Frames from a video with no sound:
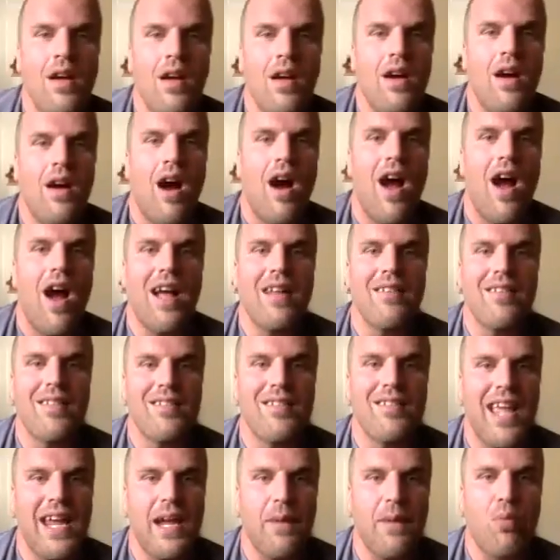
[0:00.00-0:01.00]
All right, then
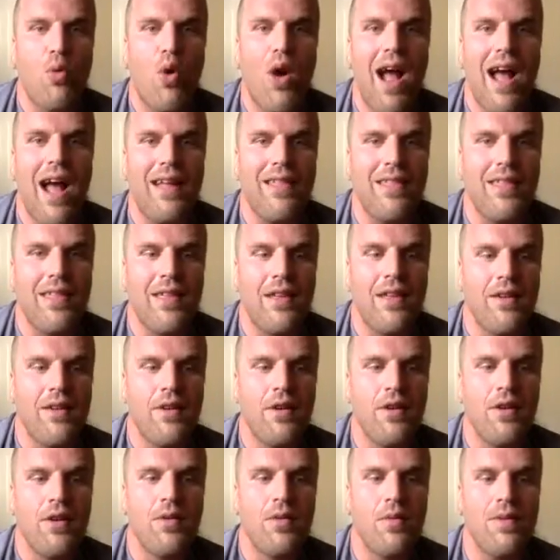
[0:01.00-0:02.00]
take a breath.
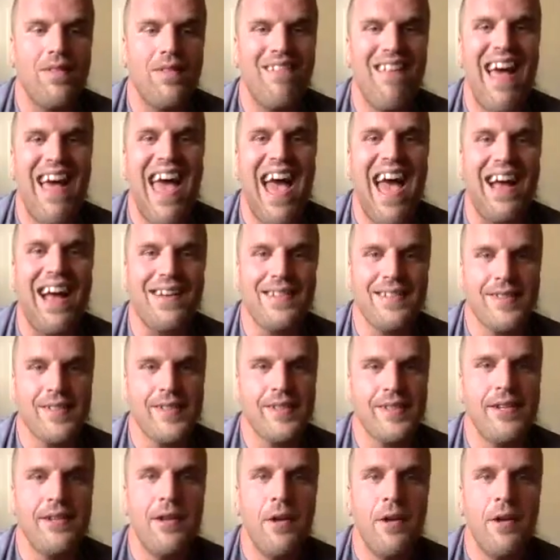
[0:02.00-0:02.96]
Relax.